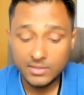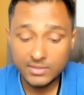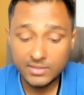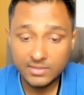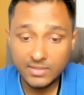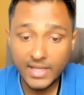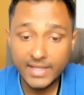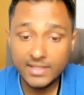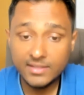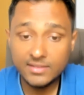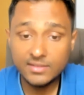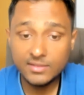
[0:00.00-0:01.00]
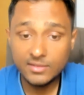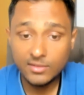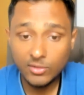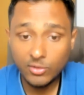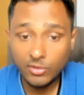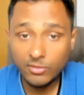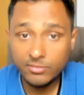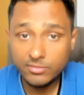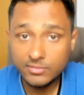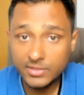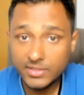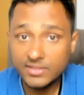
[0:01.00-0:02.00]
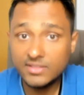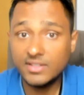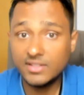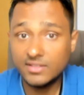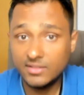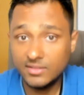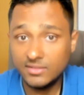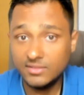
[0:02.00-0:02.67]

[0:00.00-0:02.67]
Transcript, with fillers: the size of the district